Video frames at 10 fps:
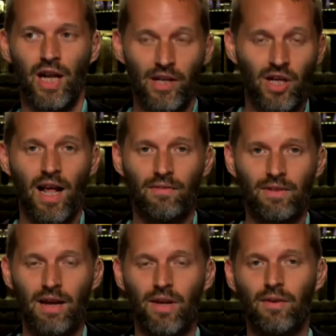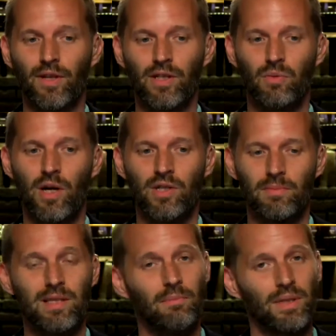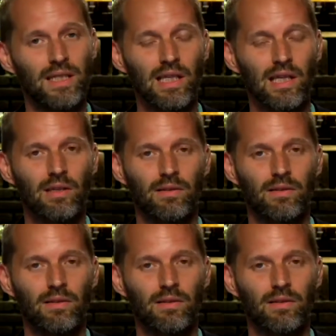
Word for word: and you're going to have to have Netflix to watch them. That's a big deal.